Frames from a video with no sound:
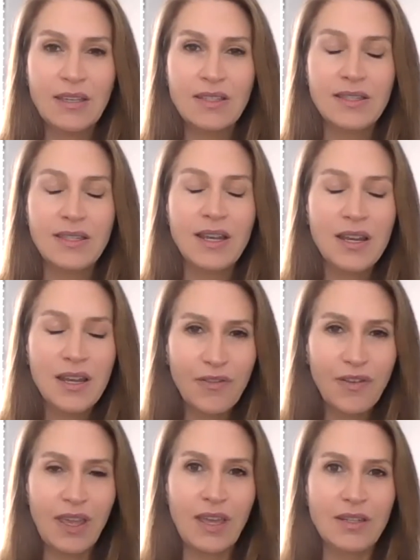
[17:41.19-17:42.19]

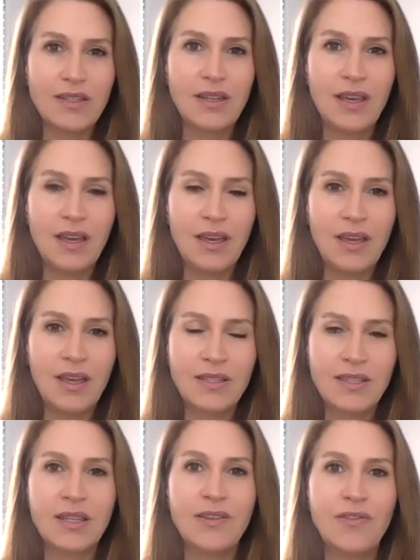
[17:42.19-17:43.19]
in a
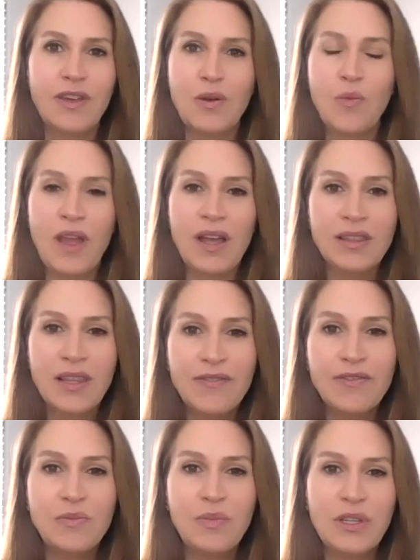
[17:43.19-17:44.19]
significant way,
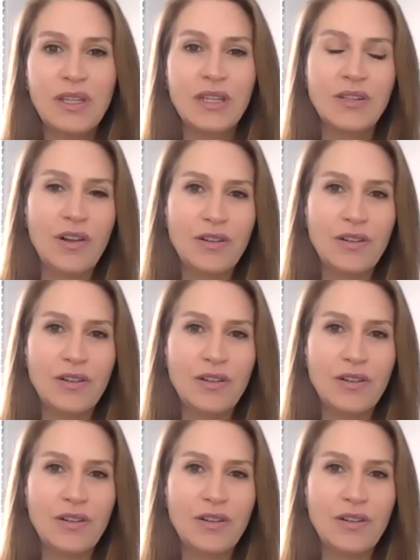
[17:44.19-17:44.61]
$11 billion